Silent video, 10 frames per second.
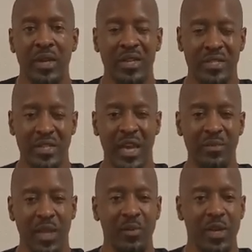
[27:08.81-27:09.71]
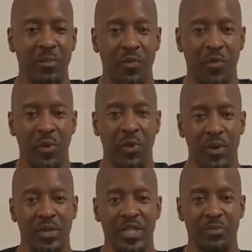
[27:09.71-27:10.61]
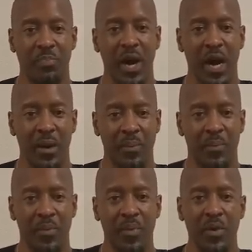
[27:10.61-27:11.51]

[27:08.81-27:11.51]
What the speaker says: The same thing we did before, just pop,